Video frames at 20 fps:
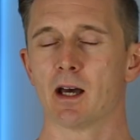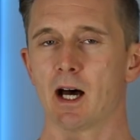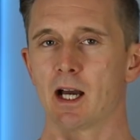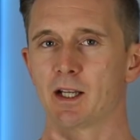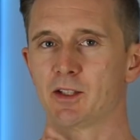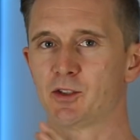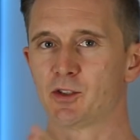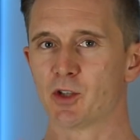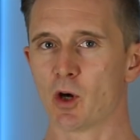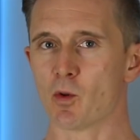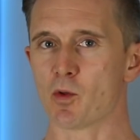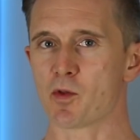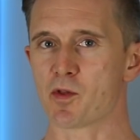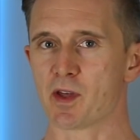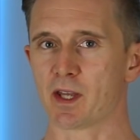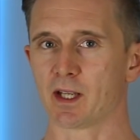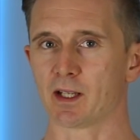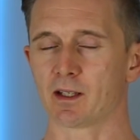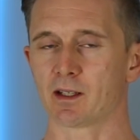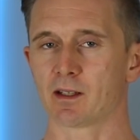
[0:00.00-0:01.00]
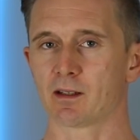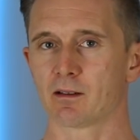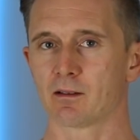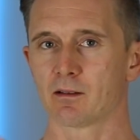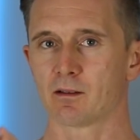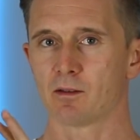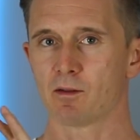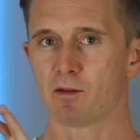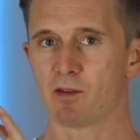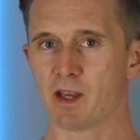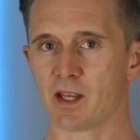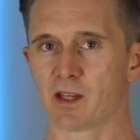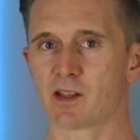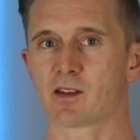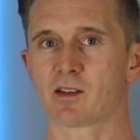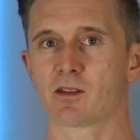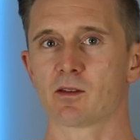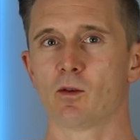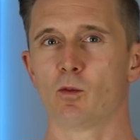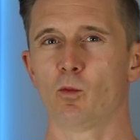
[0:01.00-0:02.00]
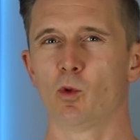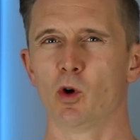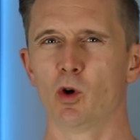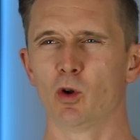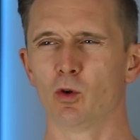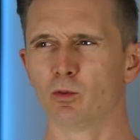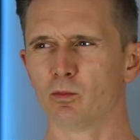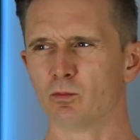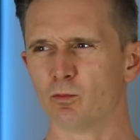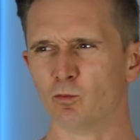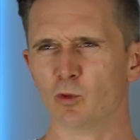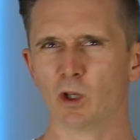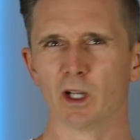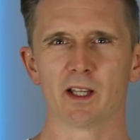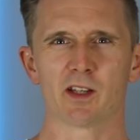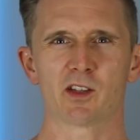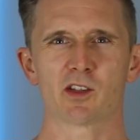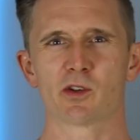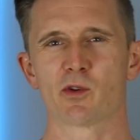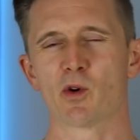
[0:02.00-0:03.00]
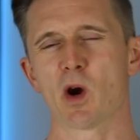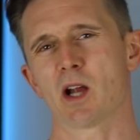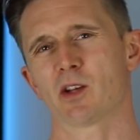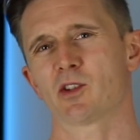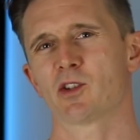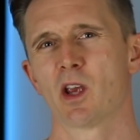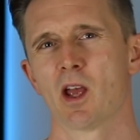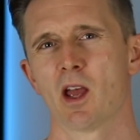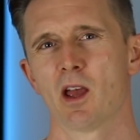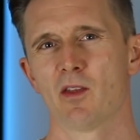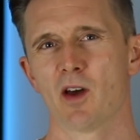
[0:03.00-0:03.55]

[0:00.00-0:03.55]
I don't think this will really scratch